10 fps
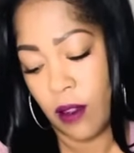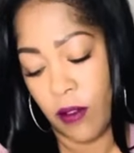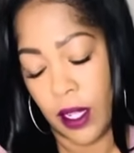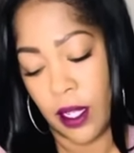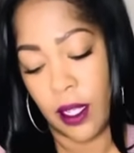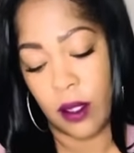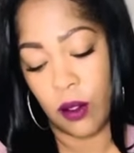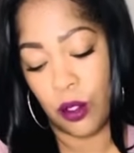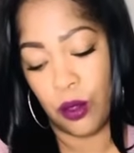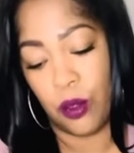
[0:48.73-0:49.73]
Finding out
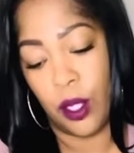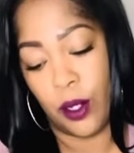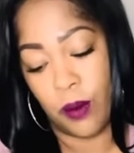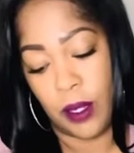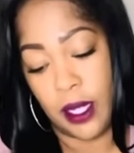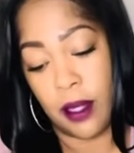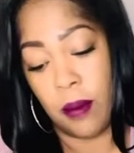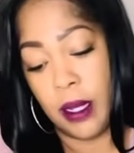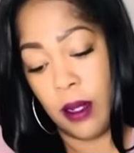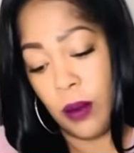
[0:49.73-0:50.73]
the truth hurt me at the
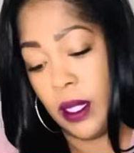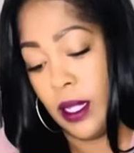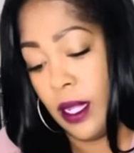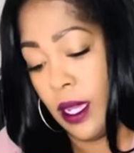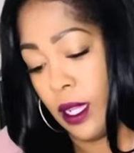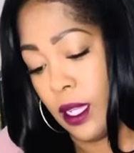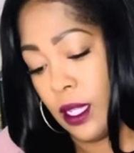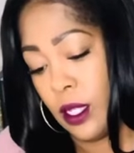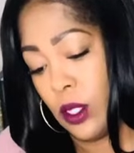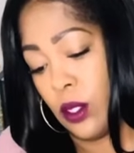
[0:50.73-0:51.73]
bottom of the deck.
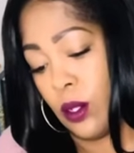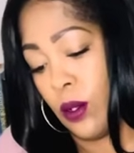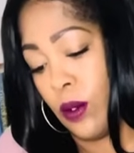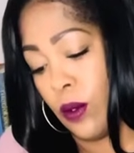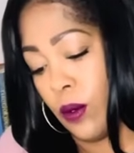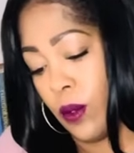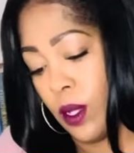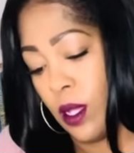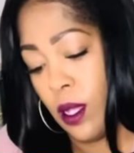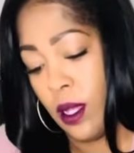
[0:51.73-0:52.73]
So
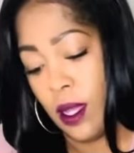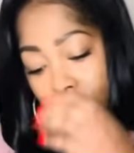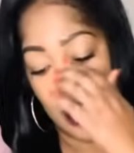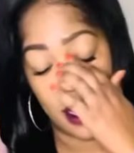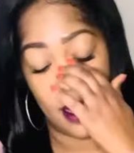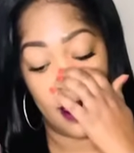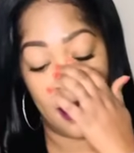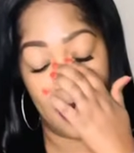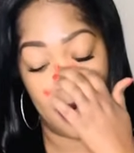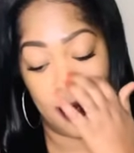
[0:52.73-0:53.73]

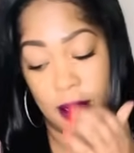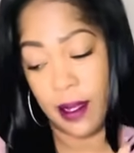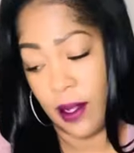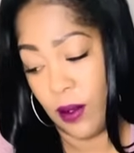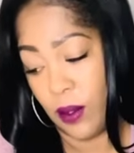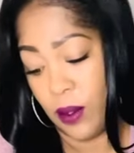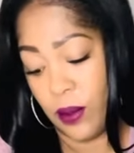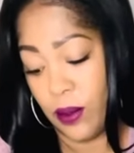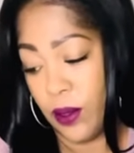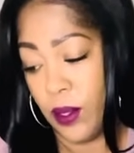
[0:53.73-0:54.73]
uh, I don't
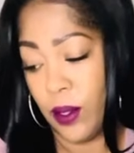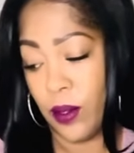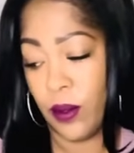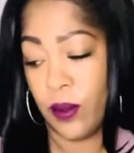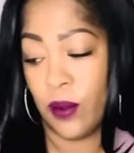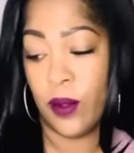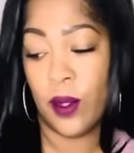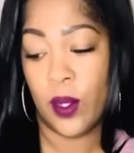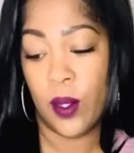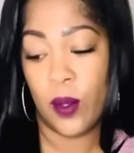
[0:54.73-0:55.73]
know
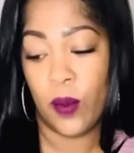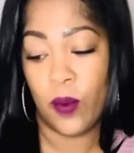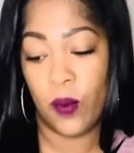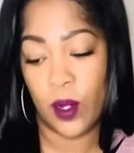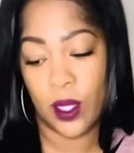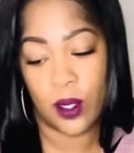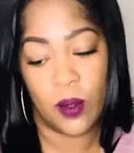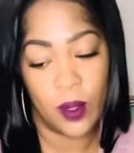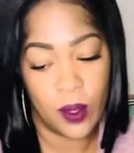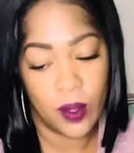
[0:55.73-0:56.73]
what's
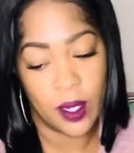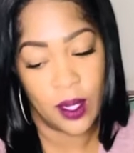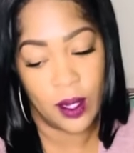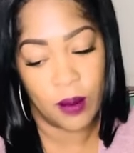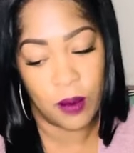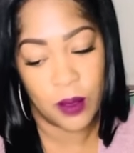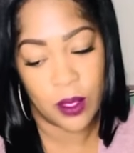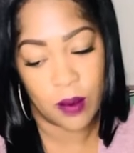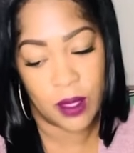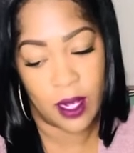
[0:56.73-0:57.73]
going on here. I'm going to put
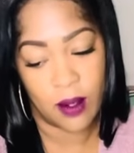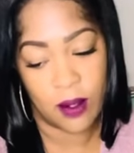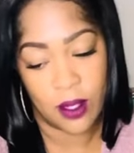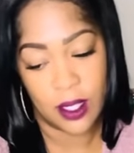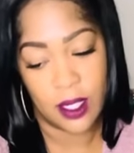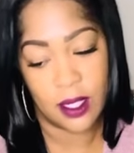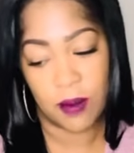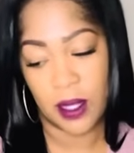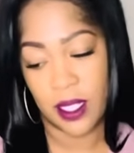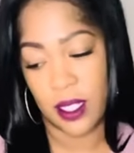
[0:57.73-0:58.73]
some tarot on this
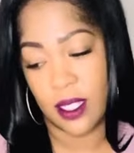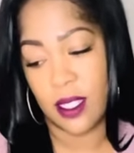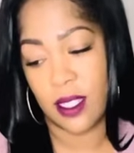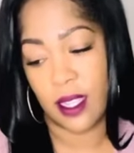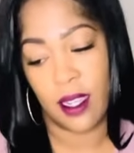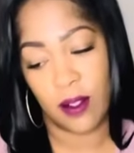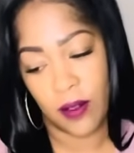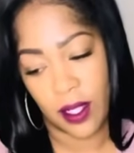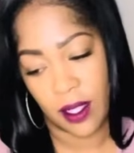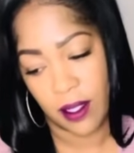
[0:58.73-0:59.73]
because this is kind of
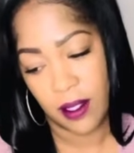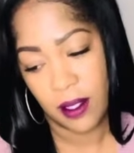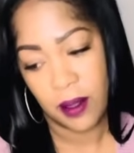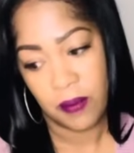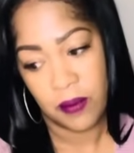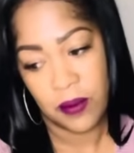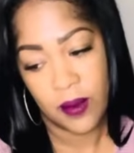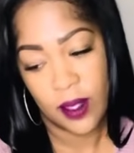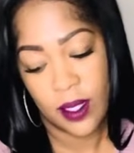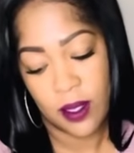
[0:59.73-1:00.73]
like
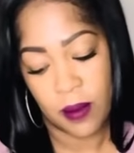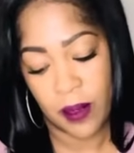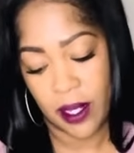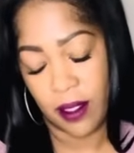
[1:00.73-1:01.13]
somebody